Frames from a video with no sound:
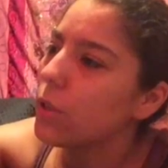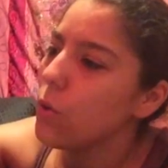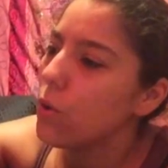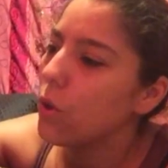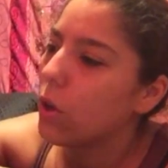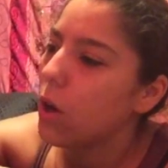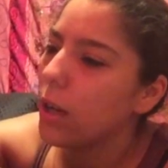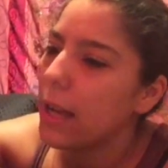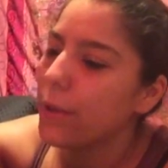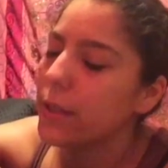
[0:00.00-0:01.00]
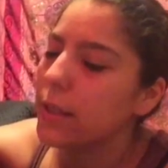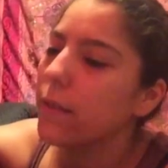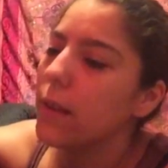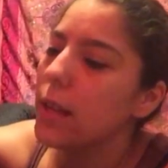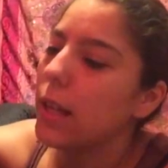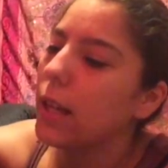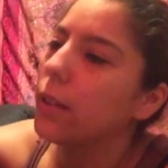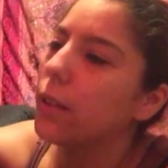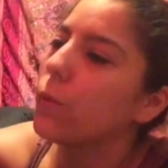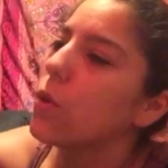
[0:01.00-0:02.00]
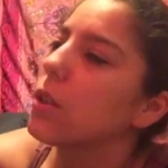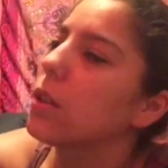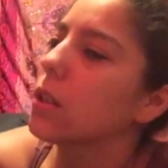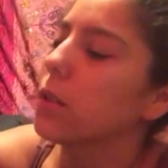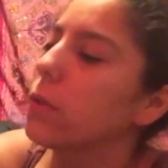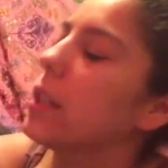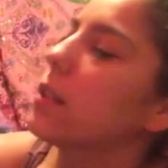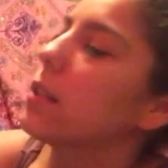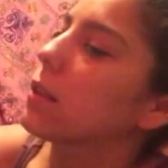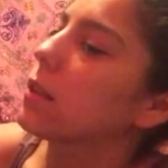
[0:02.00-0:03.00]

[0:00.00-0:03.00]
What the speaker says: do the call outs and then we'll conclude this.